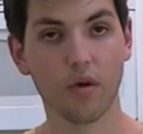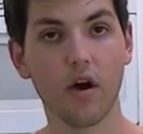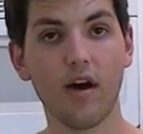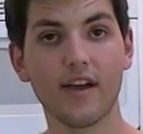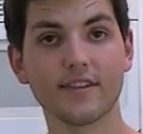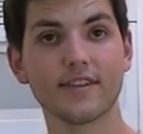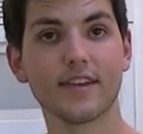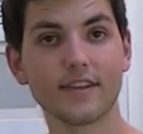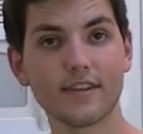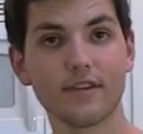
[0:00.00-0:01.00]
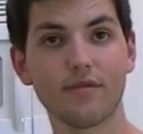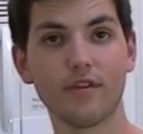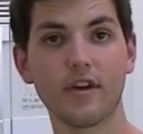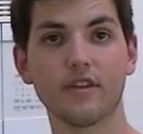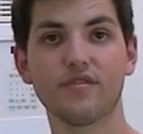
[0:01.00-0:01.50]
And we'll go ahead and stick this
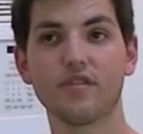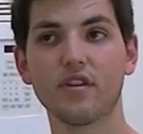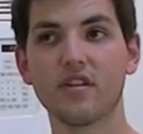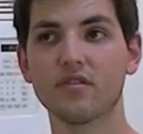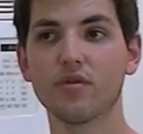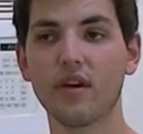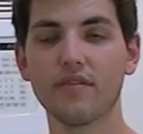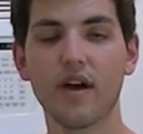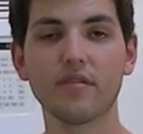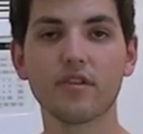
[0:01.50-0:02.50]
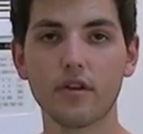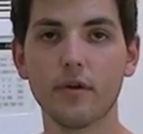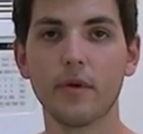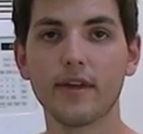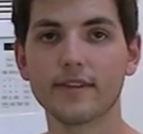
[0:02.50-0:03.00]
in the fridge for 25 to
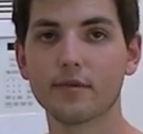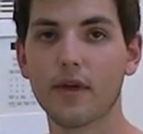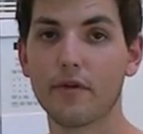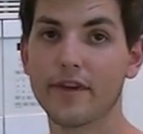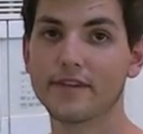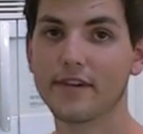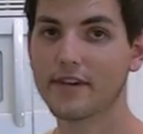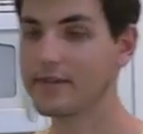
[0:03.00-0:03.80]
30 minutes while the rice